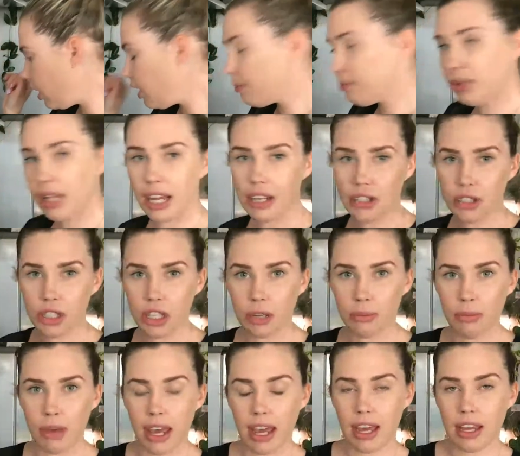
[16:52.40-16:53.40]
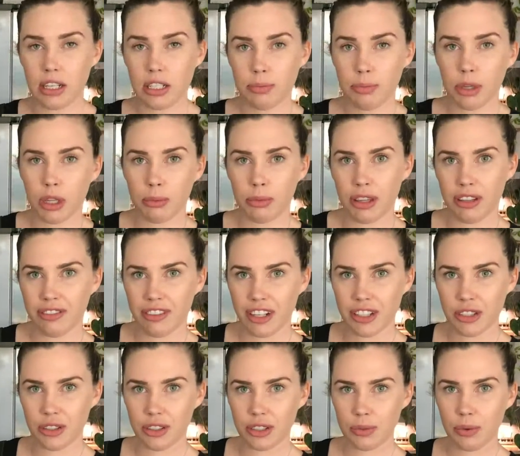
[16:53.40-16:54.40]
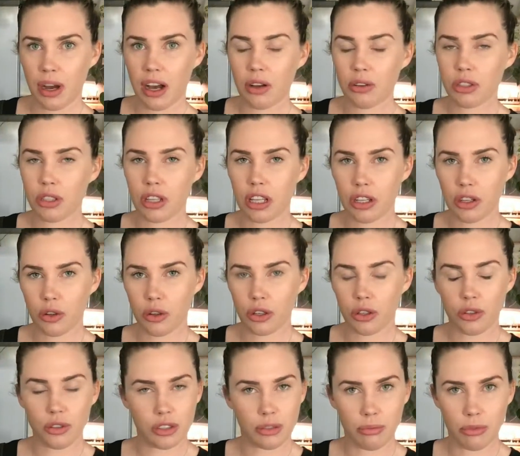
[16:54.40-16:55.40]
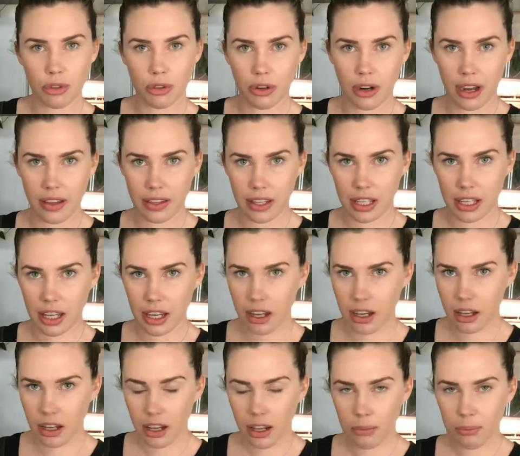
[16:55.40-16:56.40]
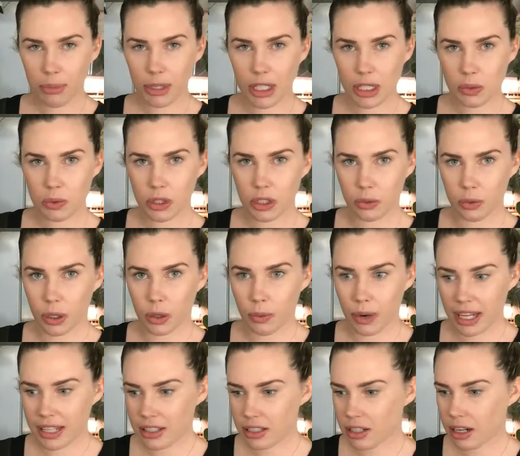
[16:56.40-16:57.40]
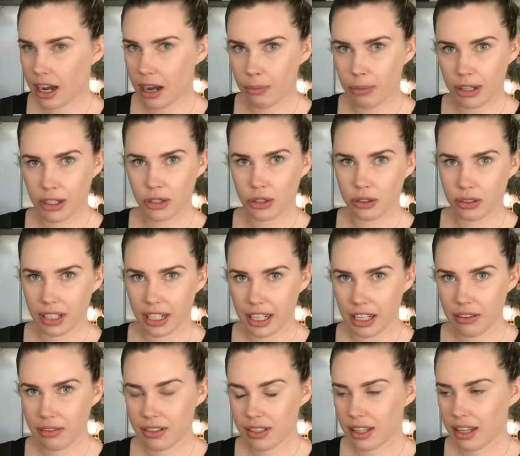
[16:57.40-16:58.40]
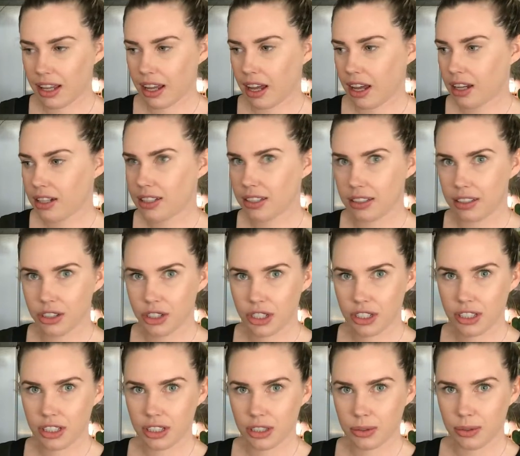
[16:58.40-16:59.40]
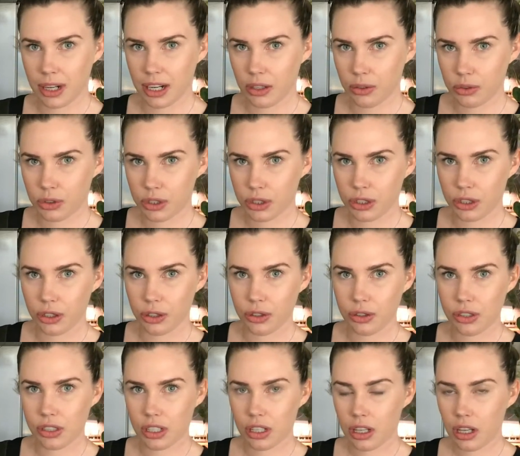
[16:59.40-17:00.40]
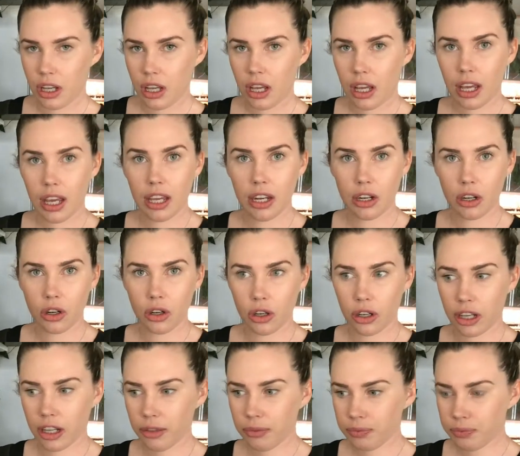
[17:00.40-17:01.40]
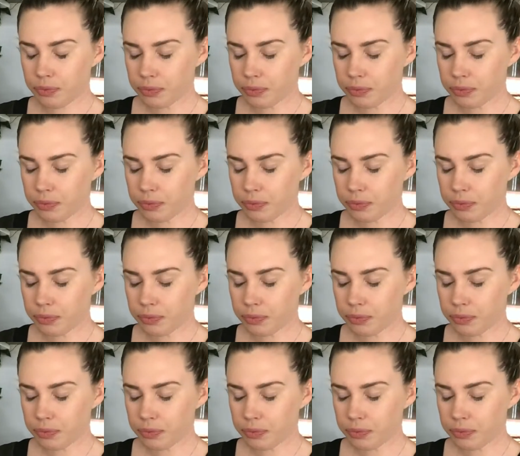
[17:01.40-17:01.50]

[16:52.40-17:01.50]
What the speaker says: blanch them and put them in the freezer as well, so that you can use them throughout the year, because we don't want to waste our beetroot leaves. They are delicious as well to use in cooking.